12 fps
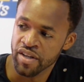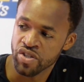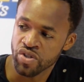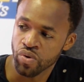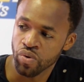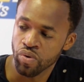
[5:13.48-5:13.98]

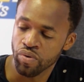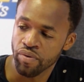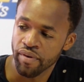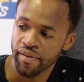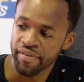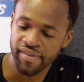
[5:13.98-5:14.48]
So
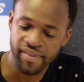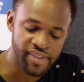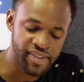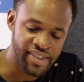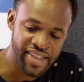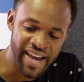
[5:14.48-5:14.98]

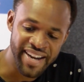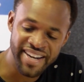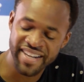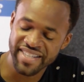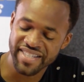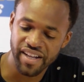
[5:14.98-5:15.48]
that in
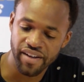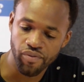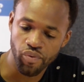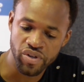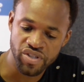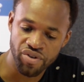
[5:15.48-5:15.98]
itself
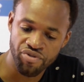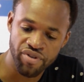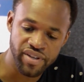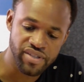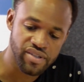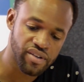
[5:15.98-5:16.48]
was a
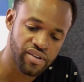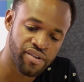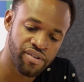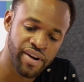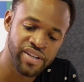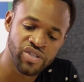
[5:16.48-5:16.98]
risk,
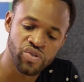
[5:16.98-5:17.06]
right?